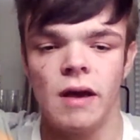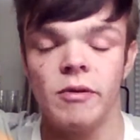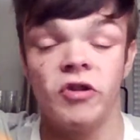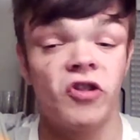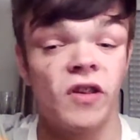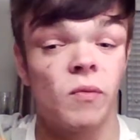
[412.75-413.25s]
I
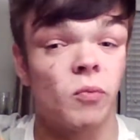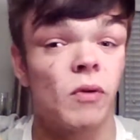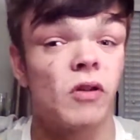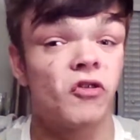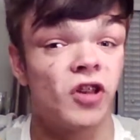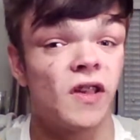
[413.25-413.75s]
mean,
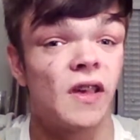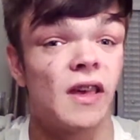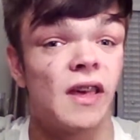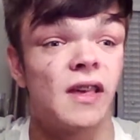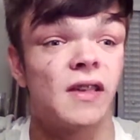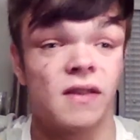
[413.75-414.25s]
she
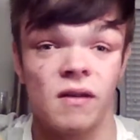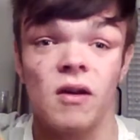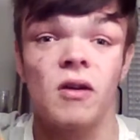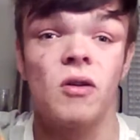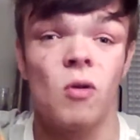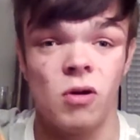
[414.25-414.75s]
is
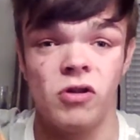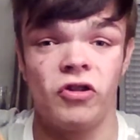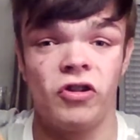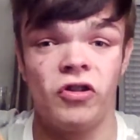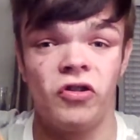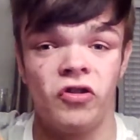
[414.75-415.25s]

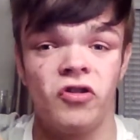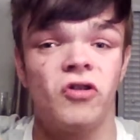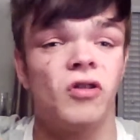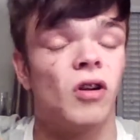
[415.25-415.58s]
gorgeous.